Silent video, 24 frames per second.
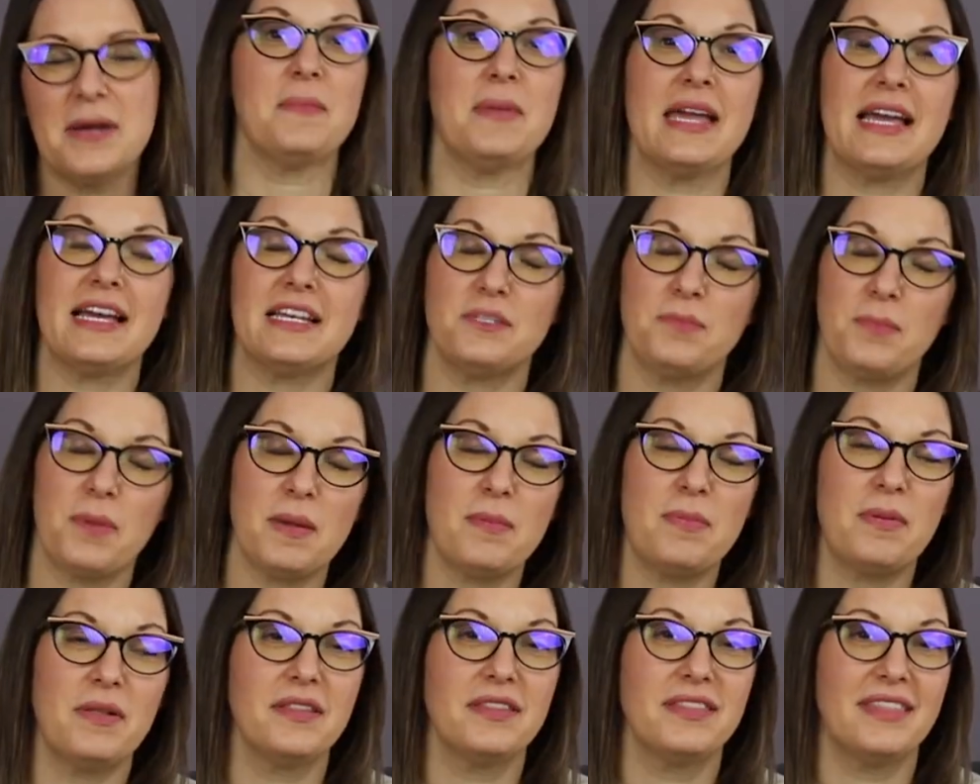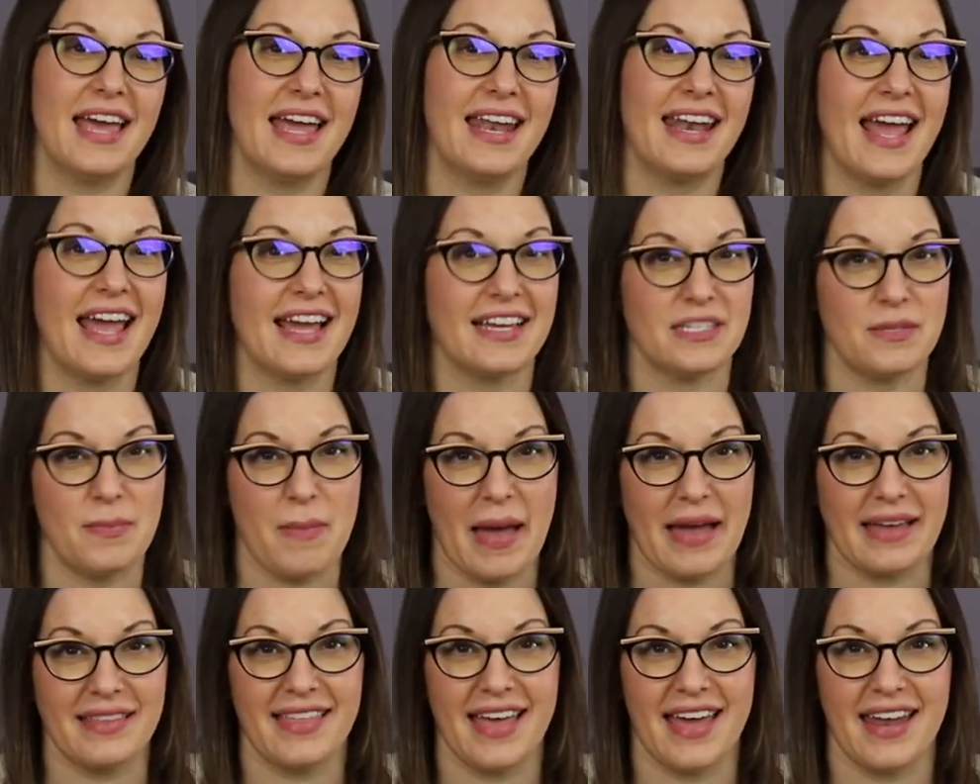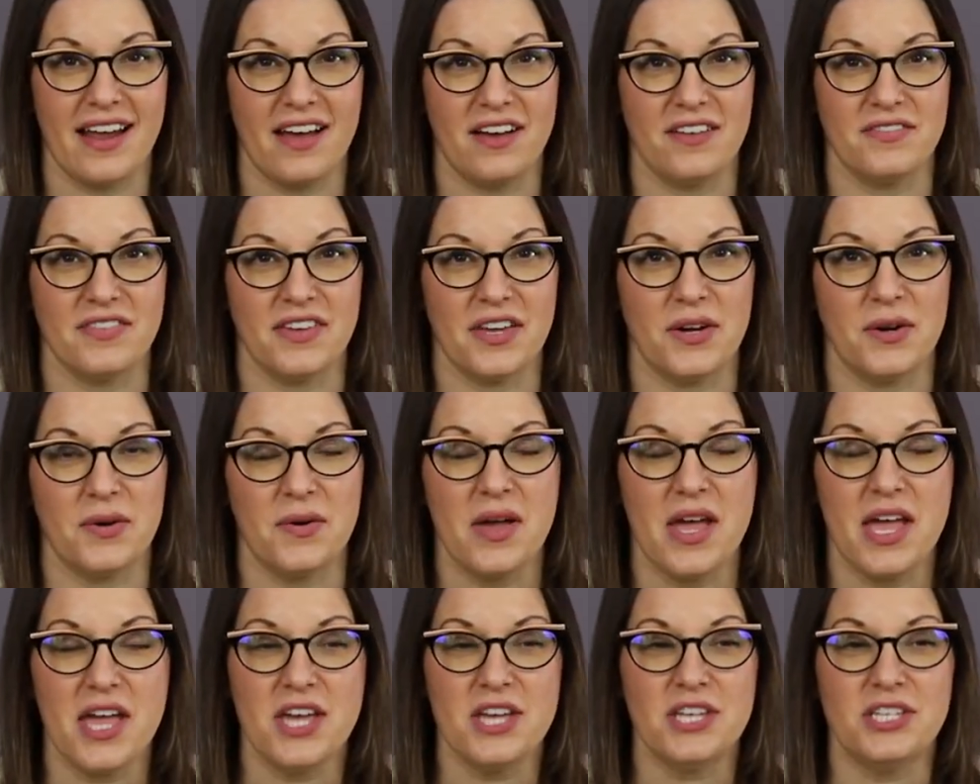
because people then expect that of you.